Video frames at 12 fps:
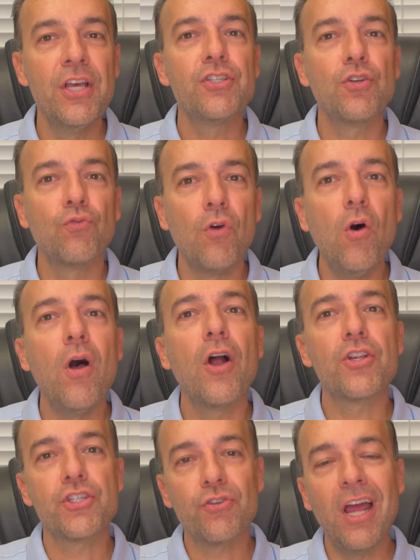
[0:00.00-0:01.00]
to roll
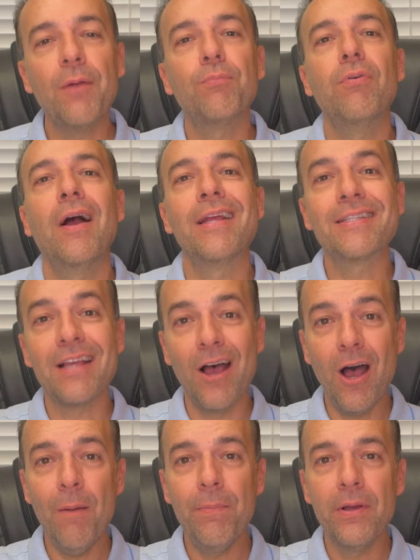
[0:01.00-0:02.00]
our strike price
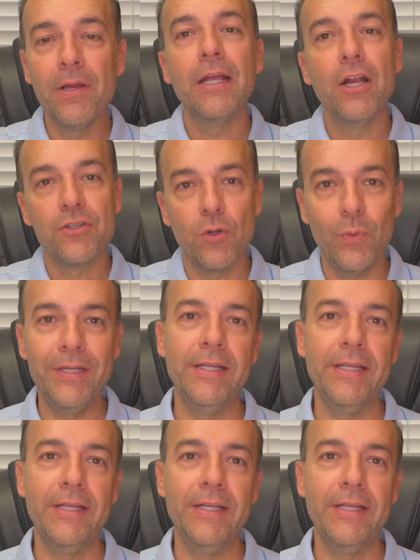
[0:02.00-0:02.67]
up? Here's what we